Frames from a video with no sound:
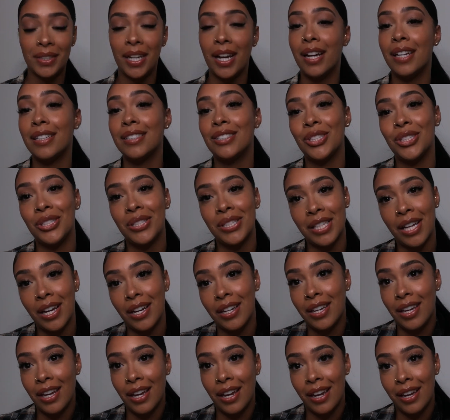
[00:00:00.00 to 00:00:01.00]
I
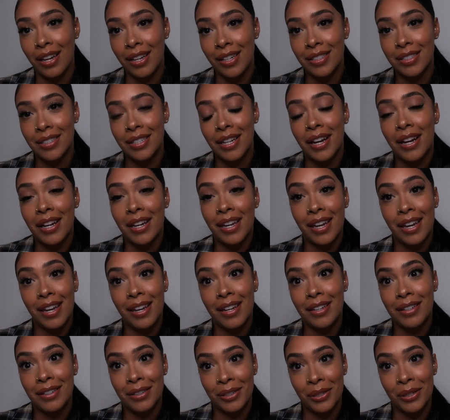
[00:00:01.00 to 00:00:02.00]
can't
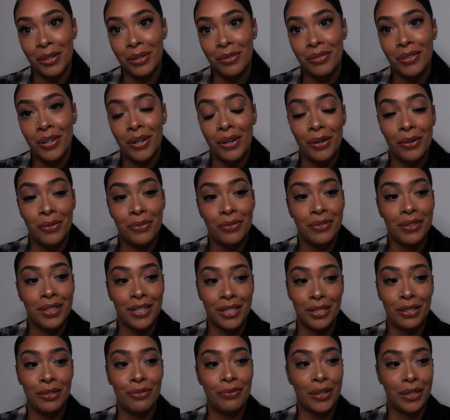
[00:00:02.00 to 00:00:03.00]
get enough of
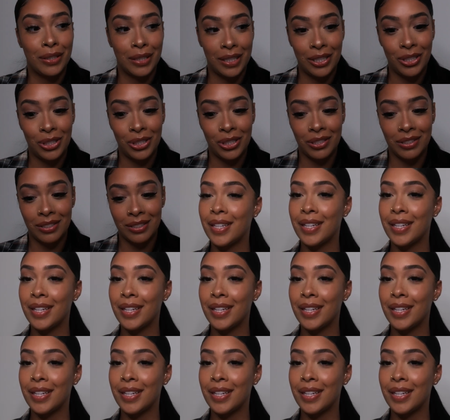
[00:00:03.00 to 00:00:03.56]
this foundation.